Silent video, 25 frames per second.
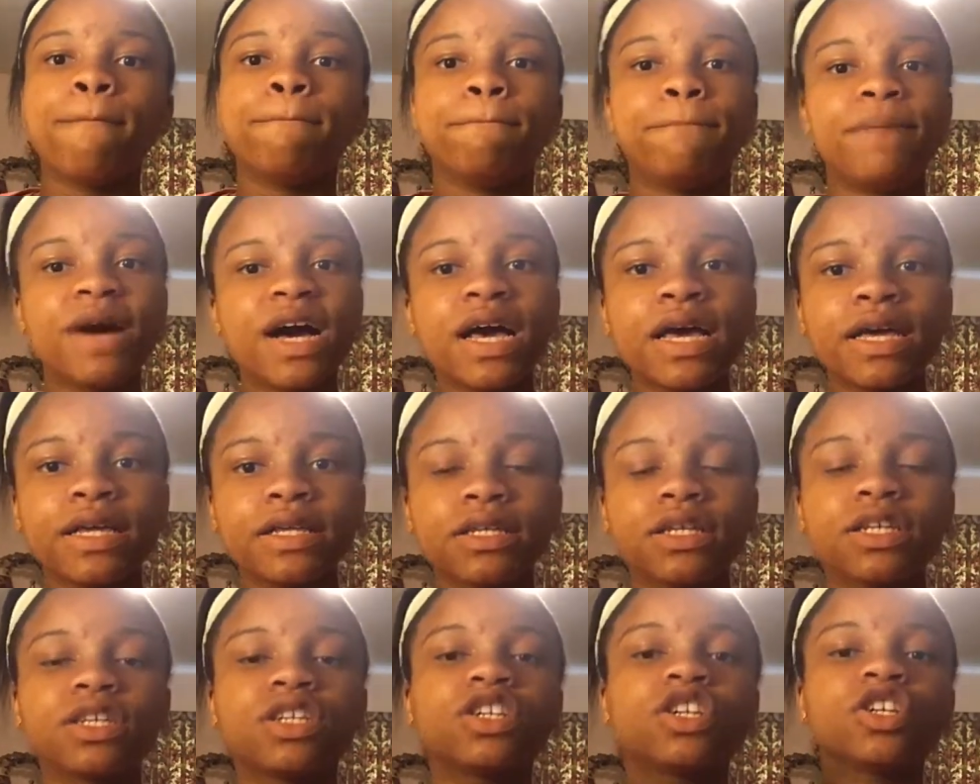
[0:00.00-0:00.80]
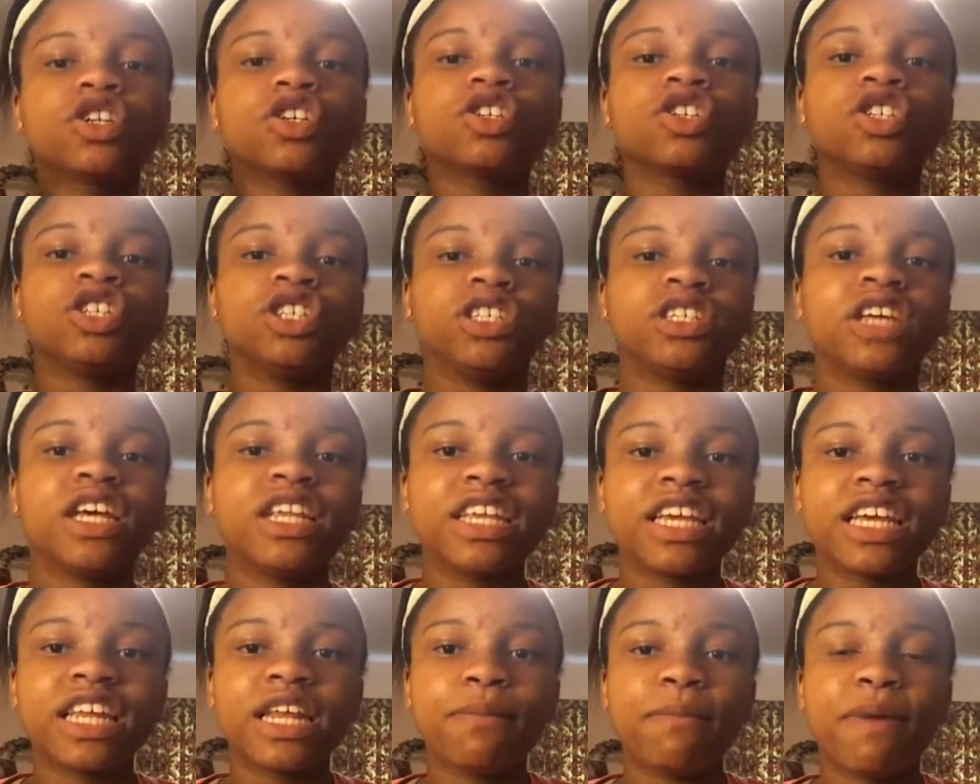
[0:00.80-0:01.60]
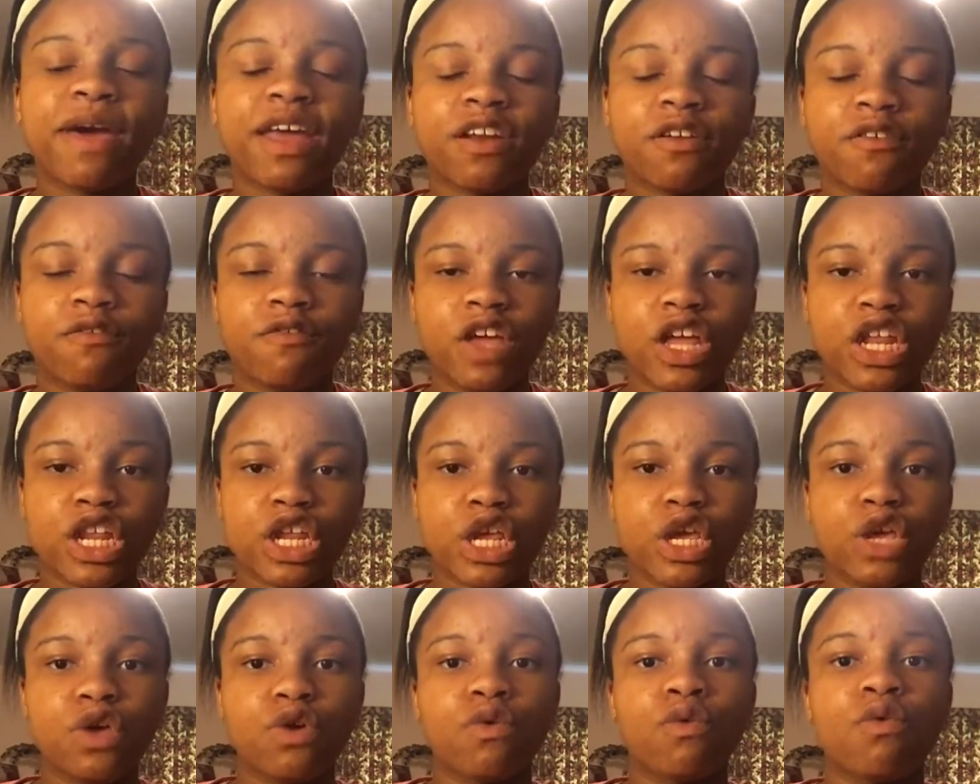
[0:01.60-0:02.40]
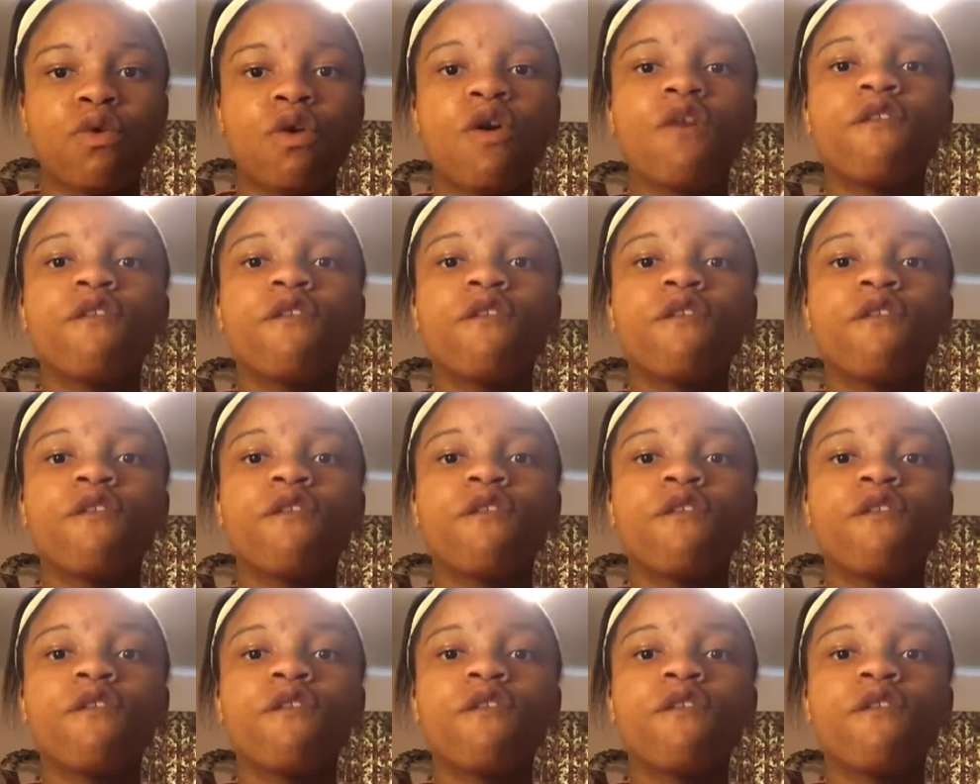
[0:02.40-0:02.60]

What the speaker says: but she's going to get a better venue